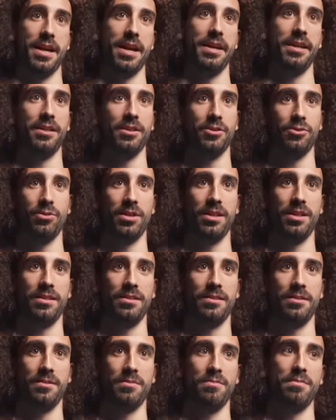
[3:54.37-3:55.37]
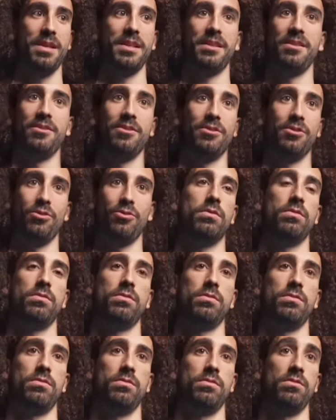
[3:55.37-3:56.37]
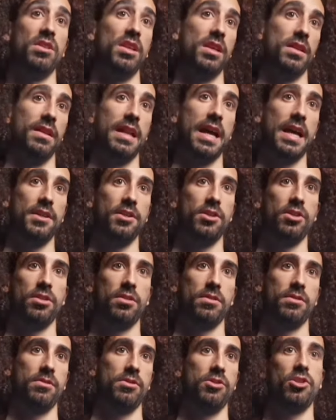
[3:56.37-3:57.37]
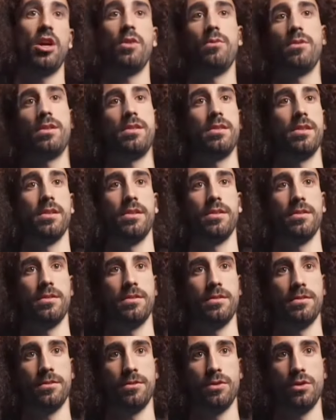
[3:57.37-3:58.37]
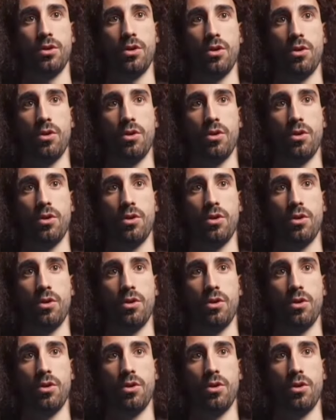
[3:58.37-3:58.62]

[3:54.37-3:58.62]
gratefully about his time at Chelsea, especially after a difficult start to his